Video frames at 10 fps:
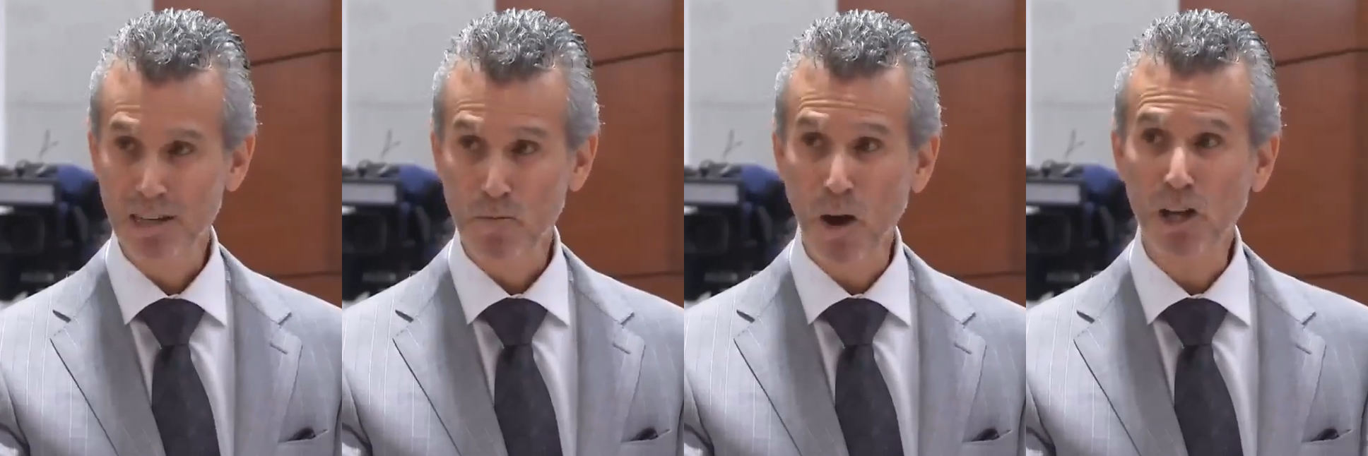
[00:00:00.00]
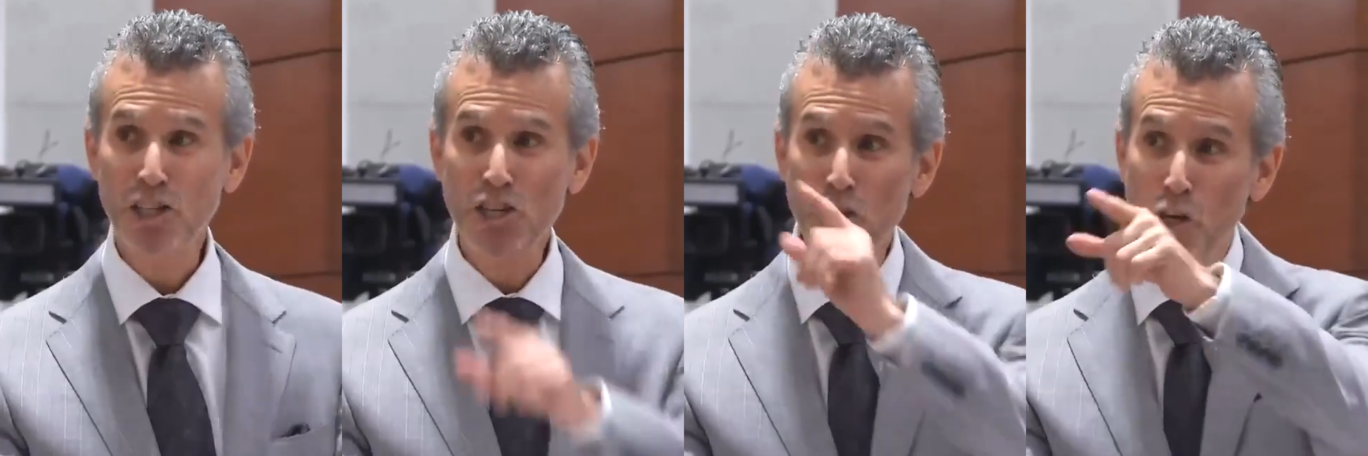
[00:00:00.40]
while
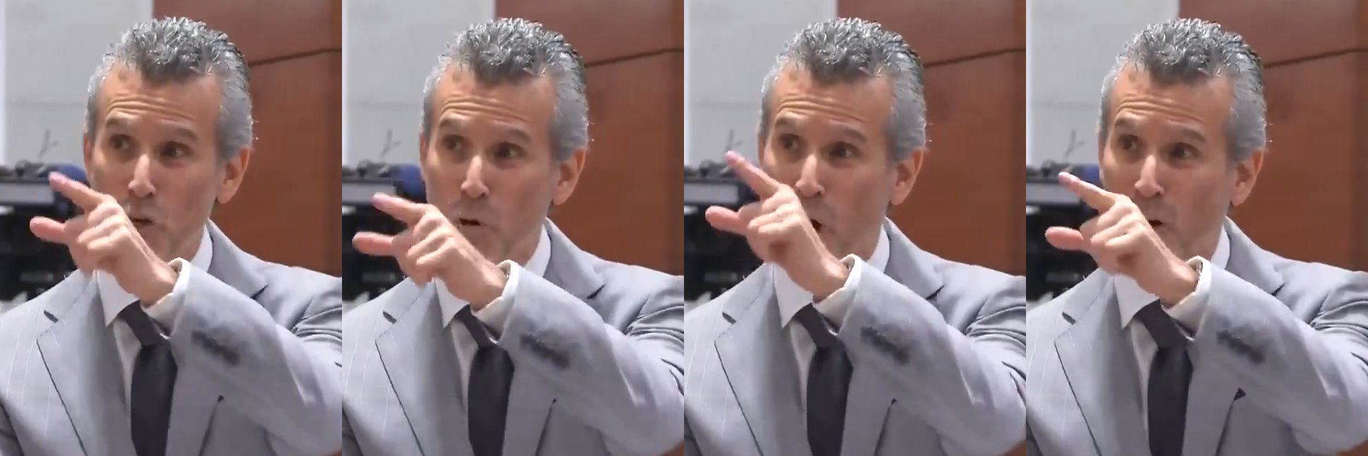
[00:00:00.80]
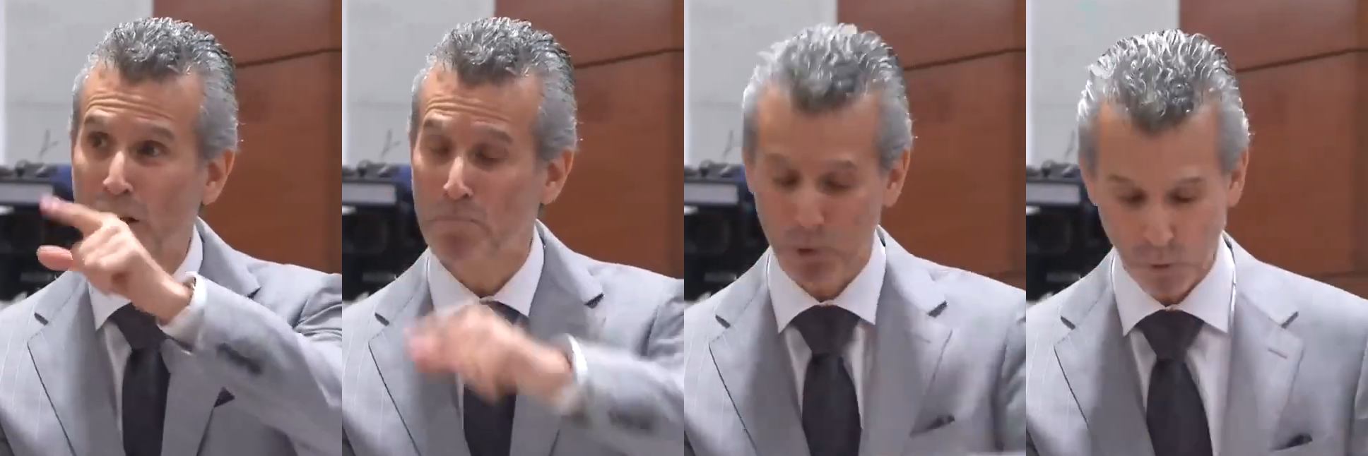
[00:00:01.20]
you are
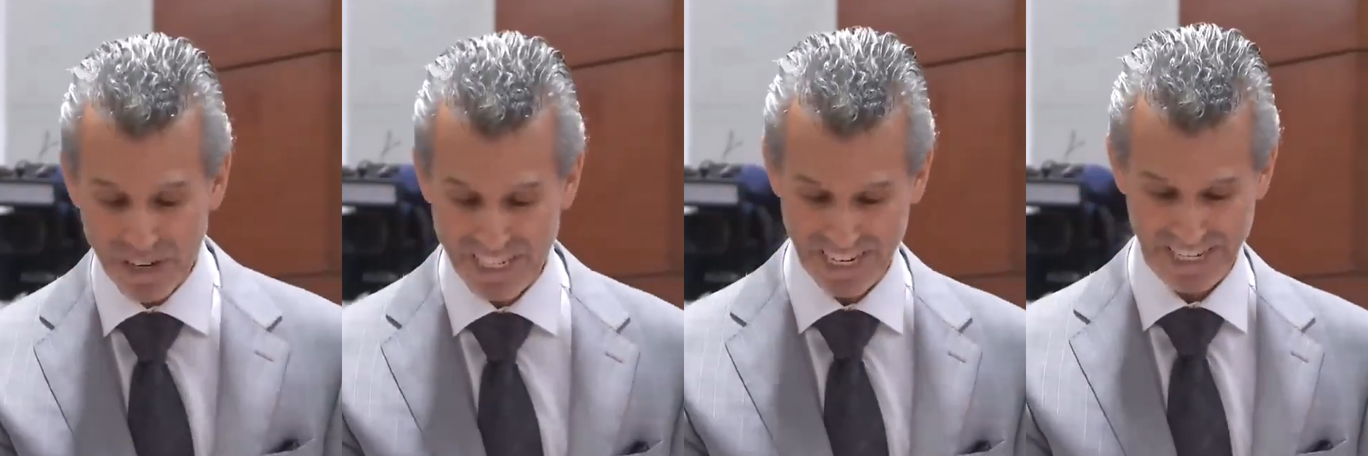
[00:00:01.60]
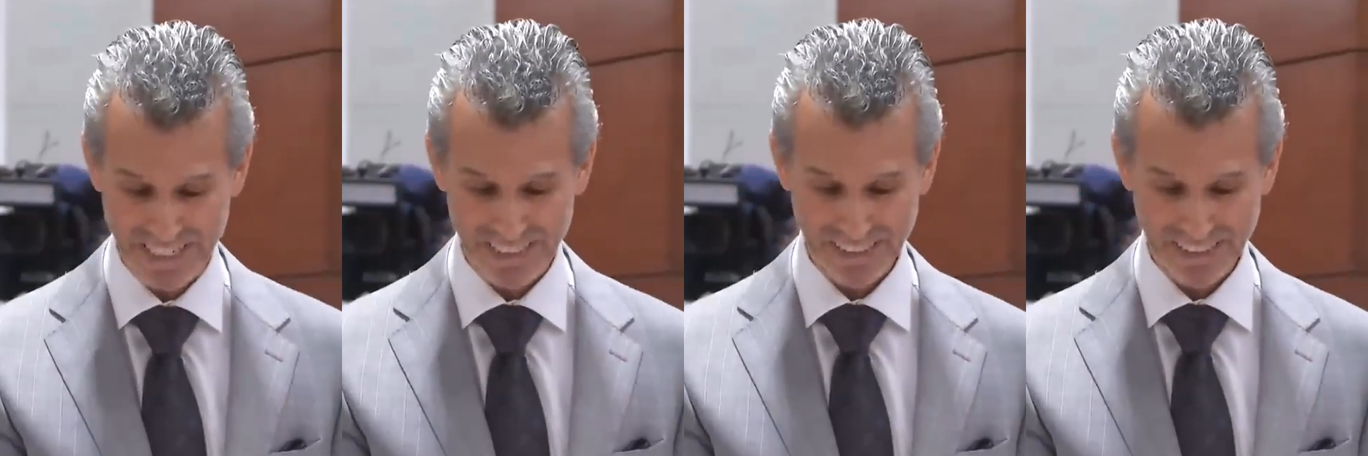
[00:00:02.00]
in prison.